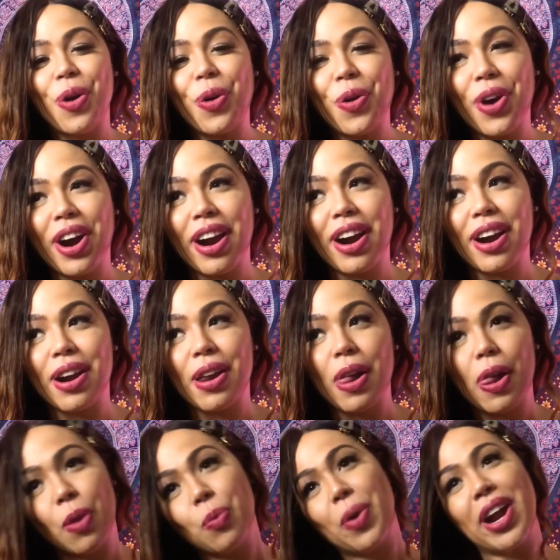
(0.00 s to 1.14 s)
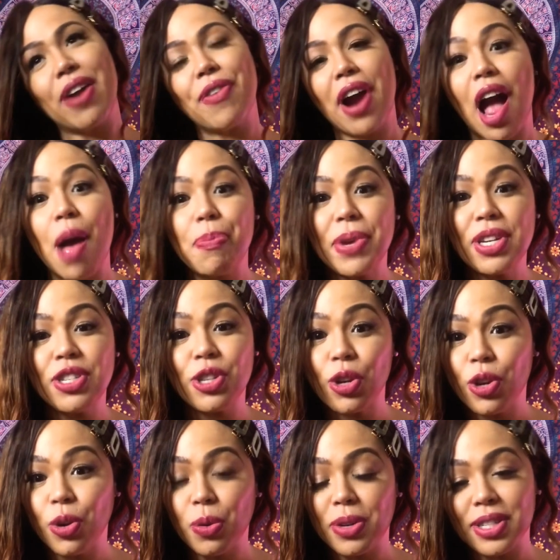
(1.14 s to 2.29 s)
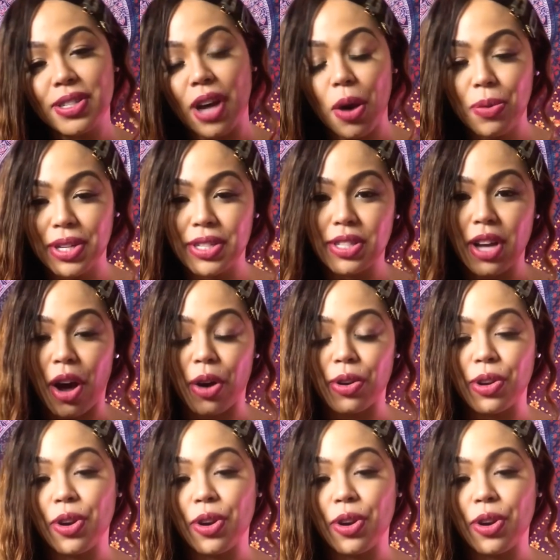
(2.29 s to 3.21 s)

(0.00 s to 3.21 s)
Or whatever happened to you and so-and-so,